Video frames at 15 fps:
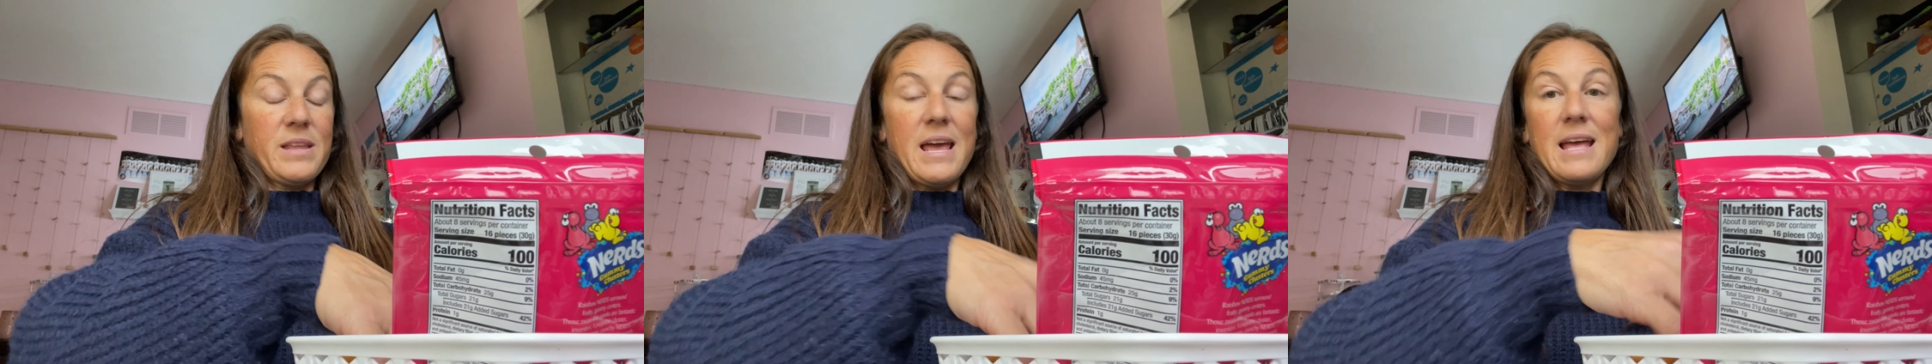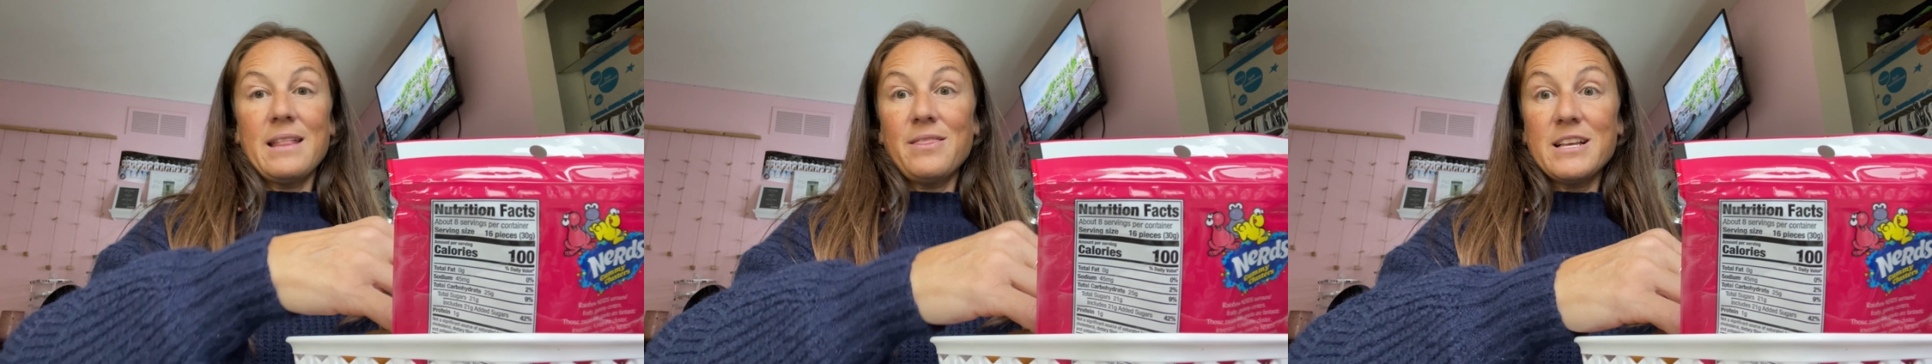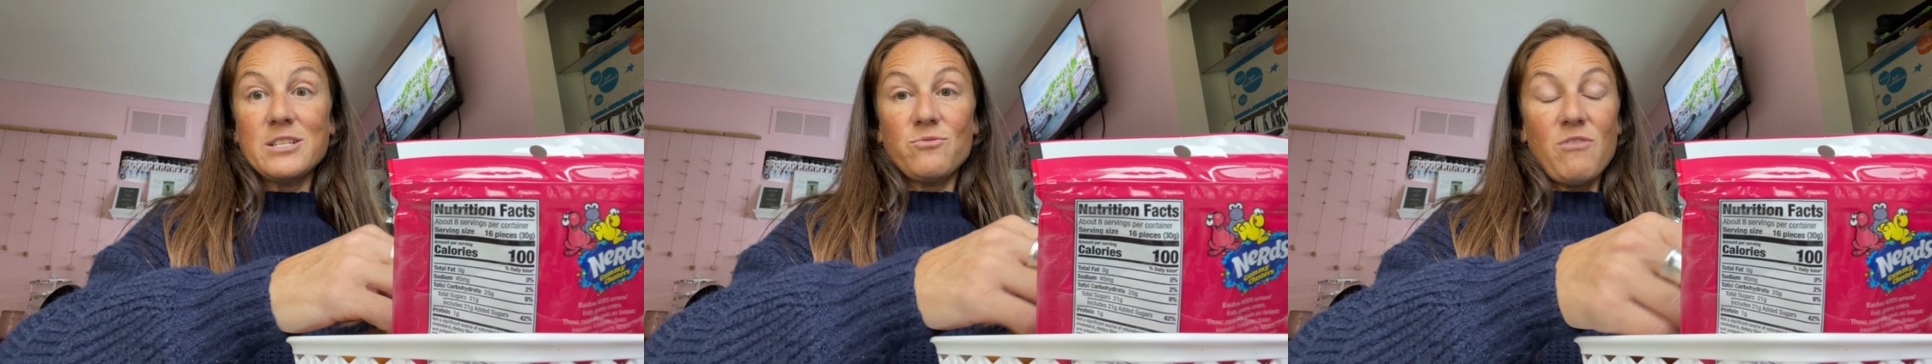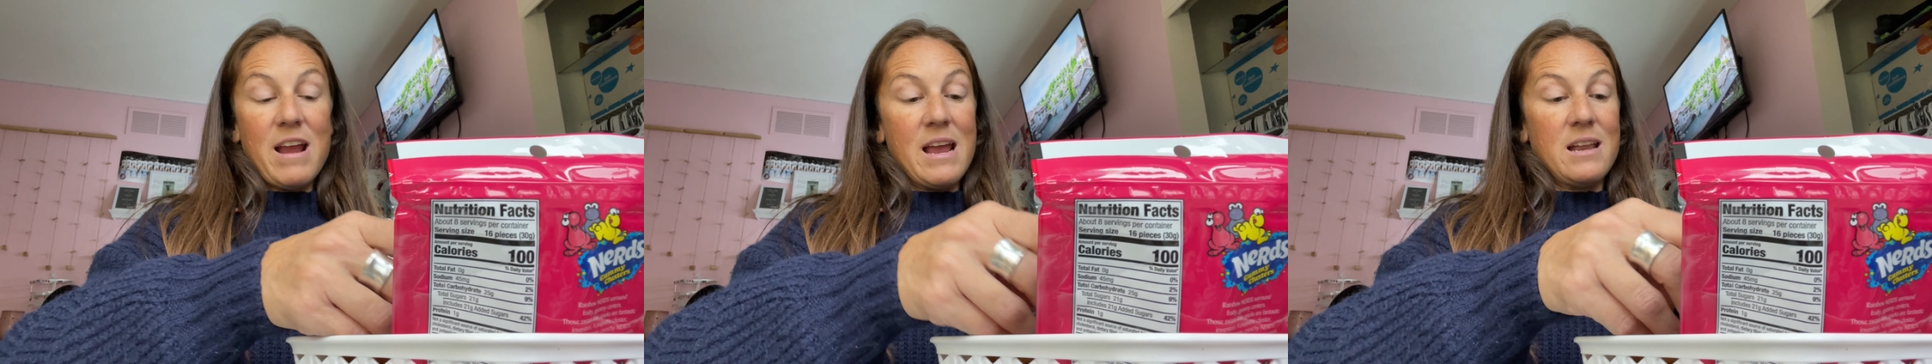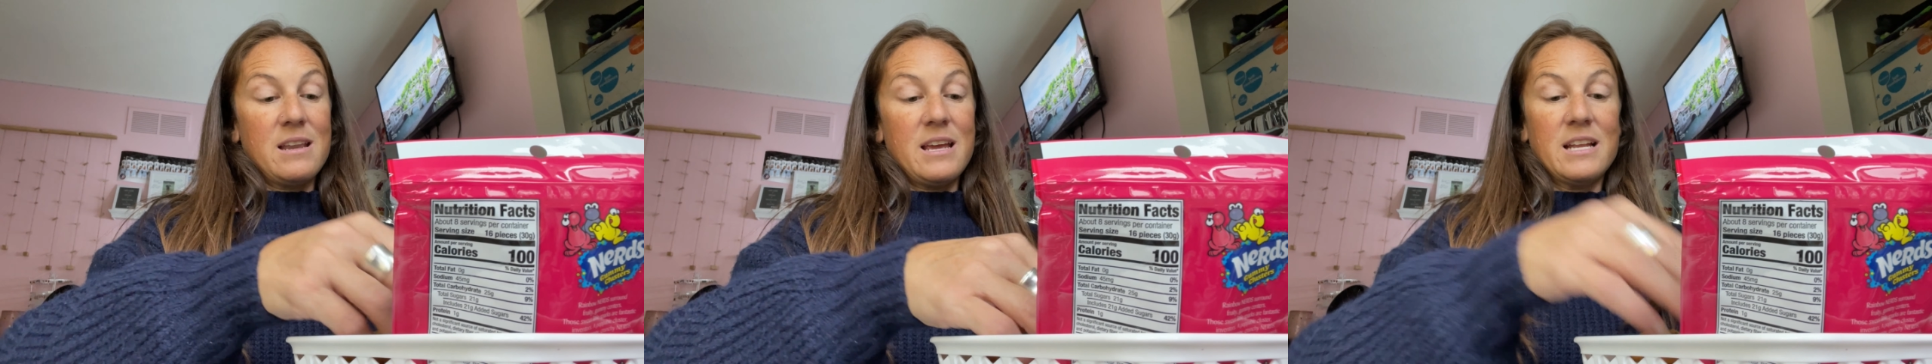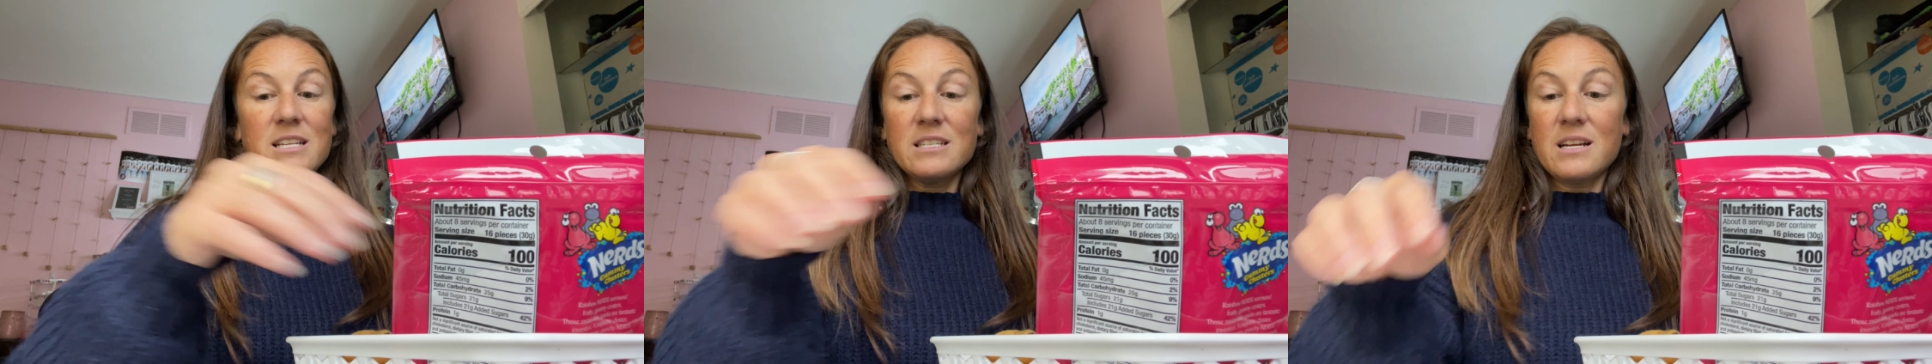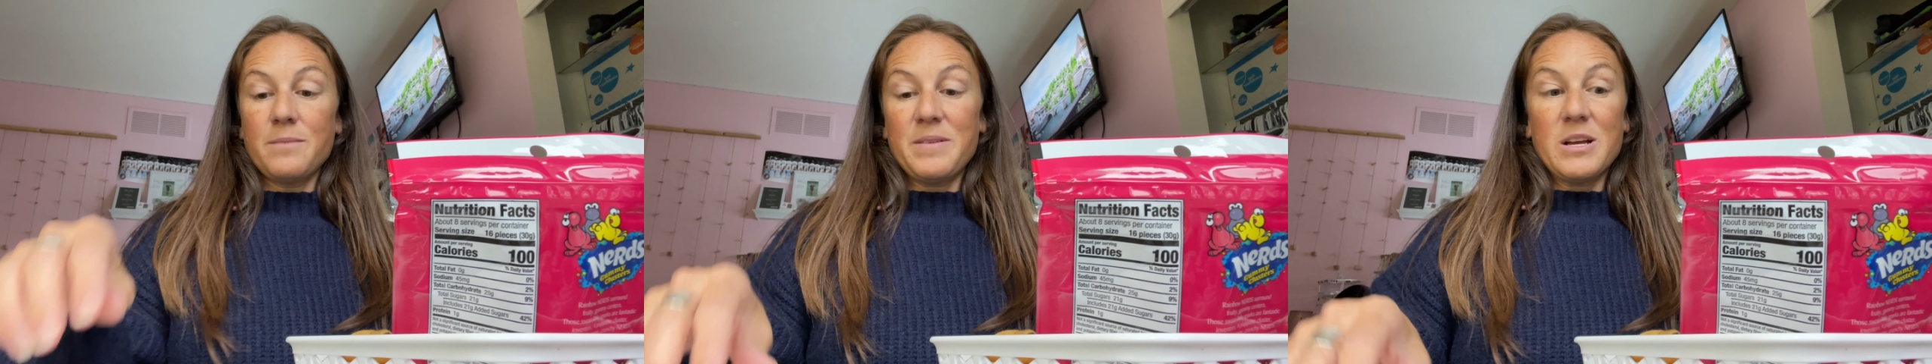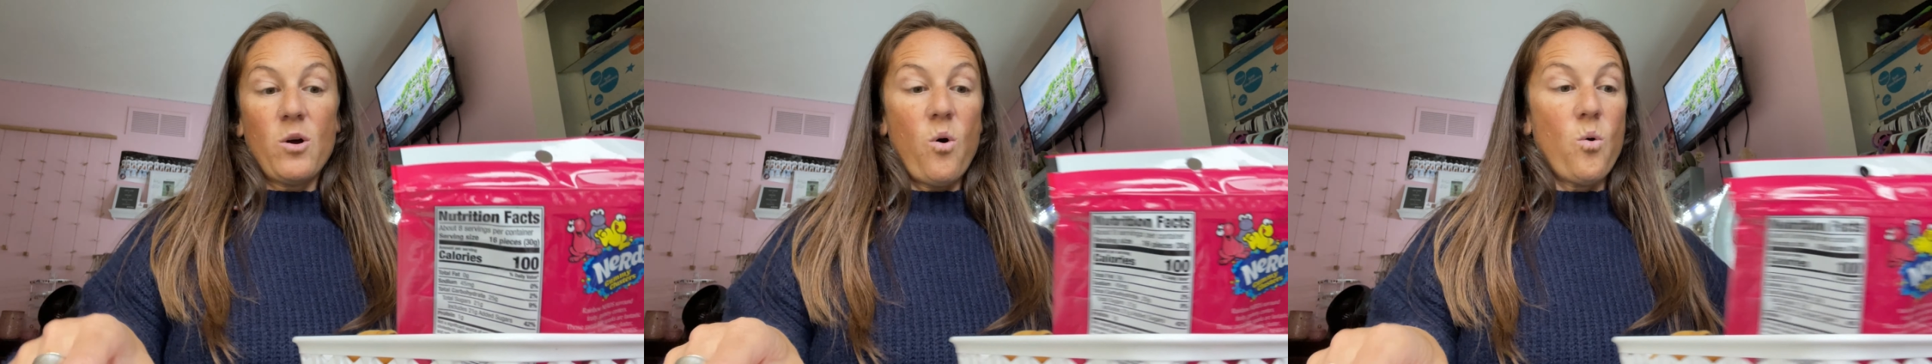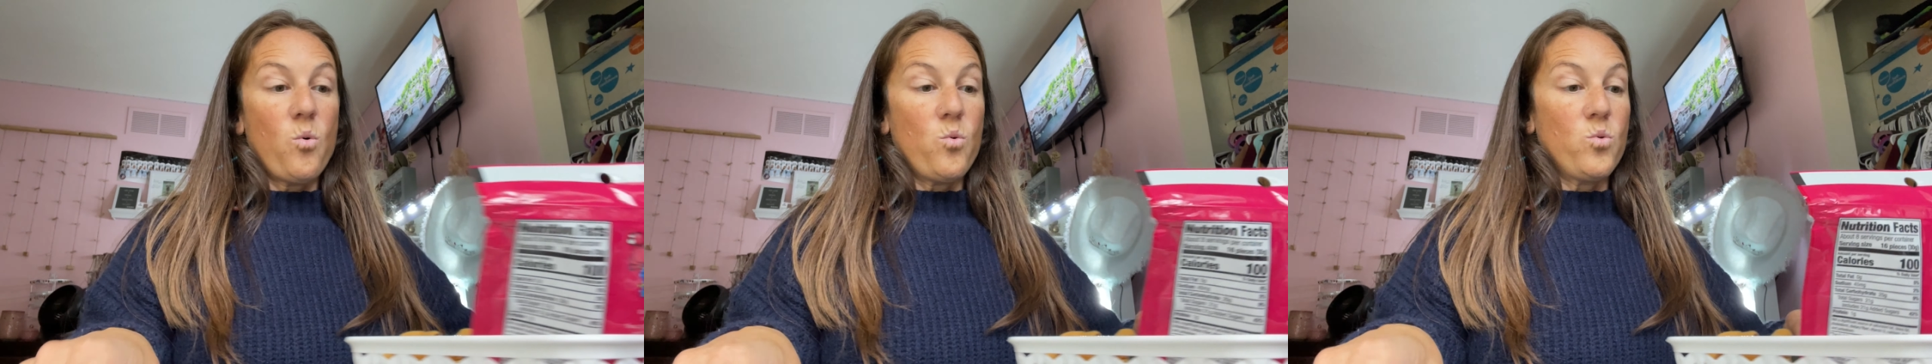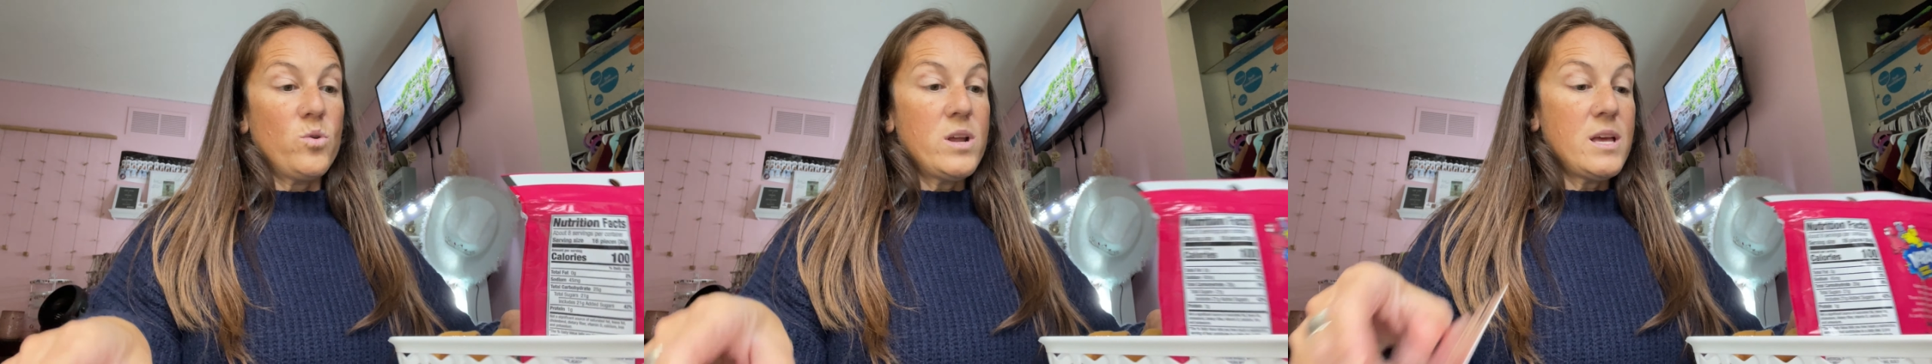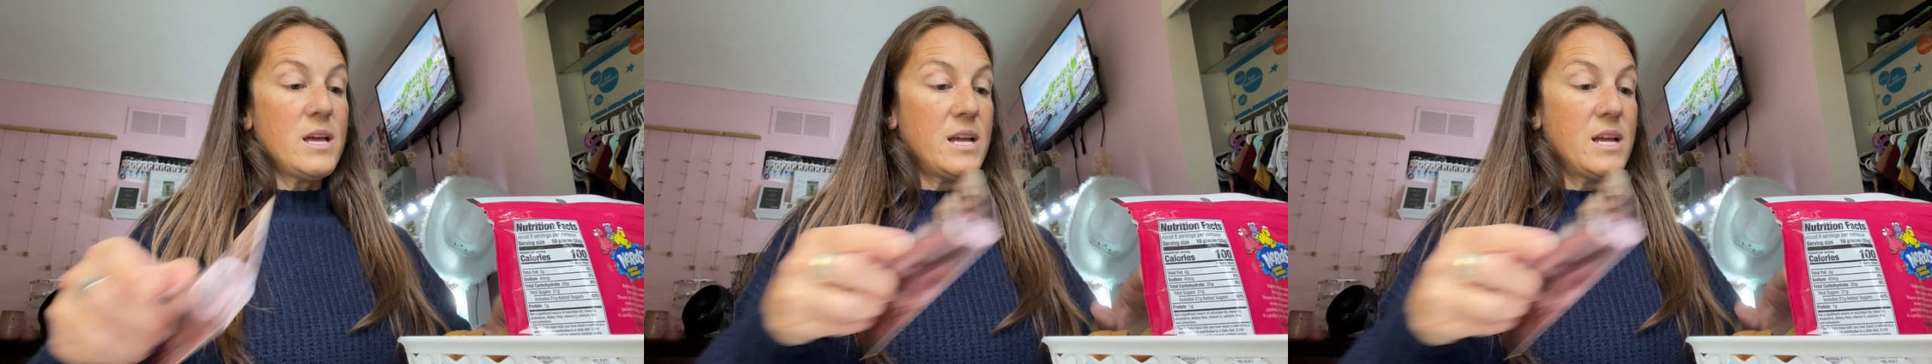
In this rain, it is going to be cold.